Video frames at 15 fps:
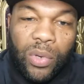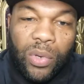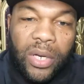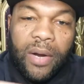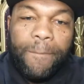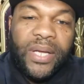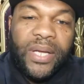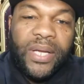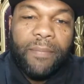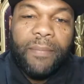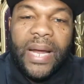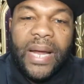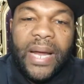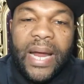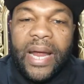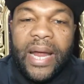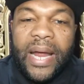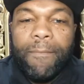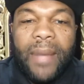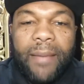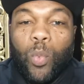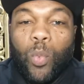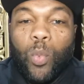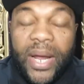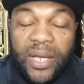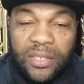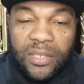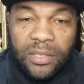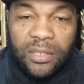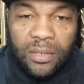the pimp and Mama
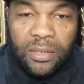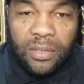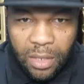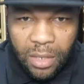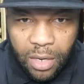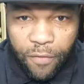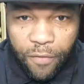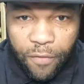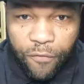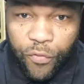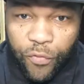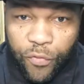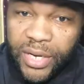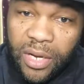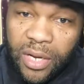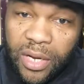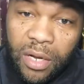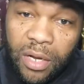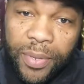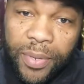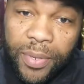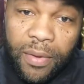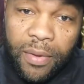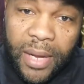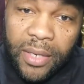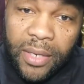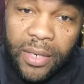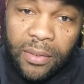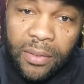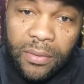West. Free young pimp, man.
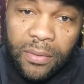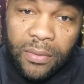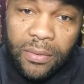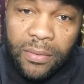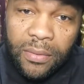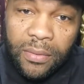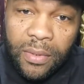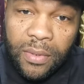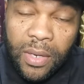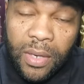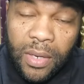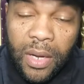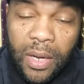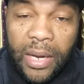And